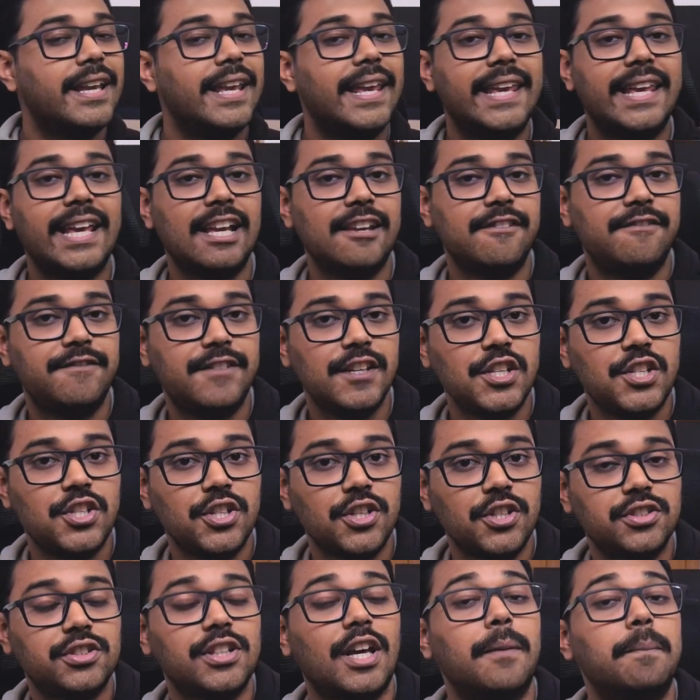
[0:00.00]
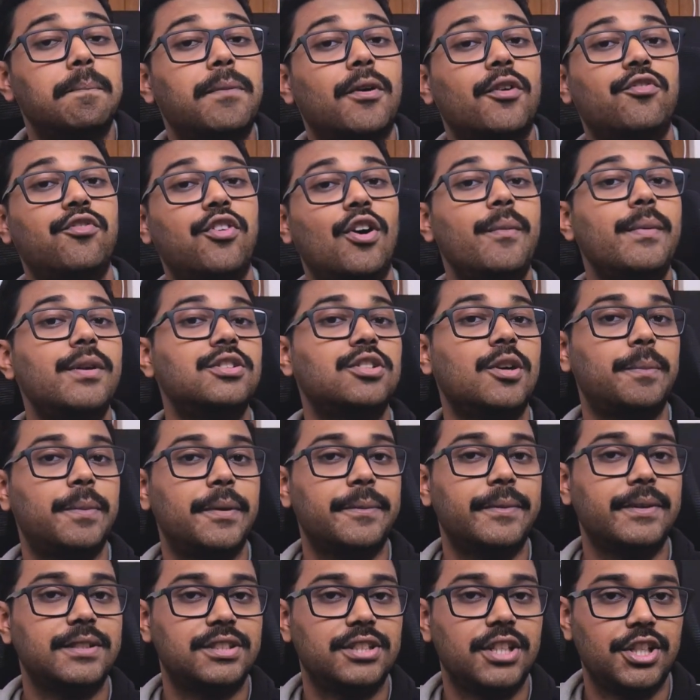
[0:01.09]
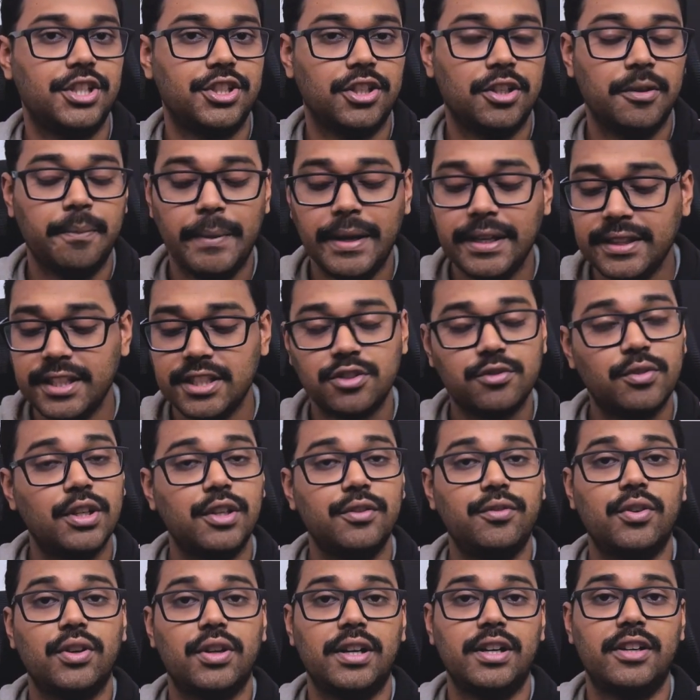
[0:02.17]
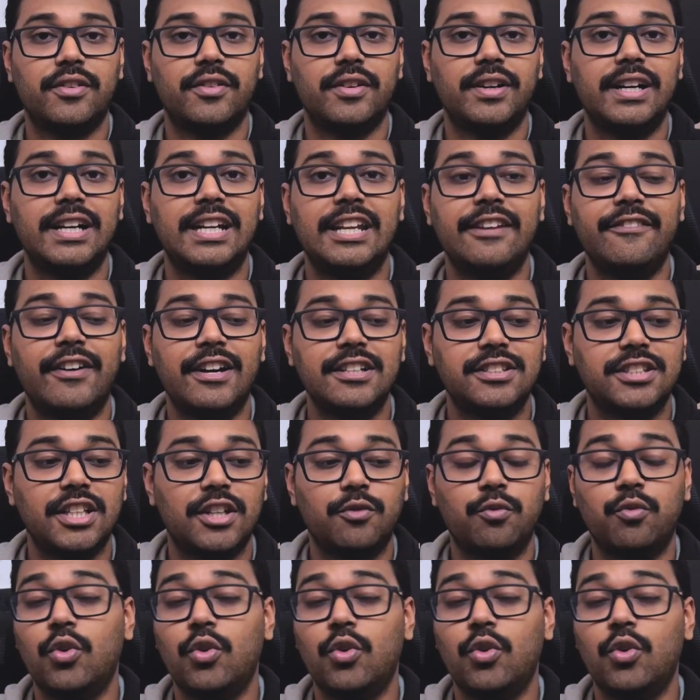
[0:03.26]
AI features, and performance optimization make the S24 Ultra a device that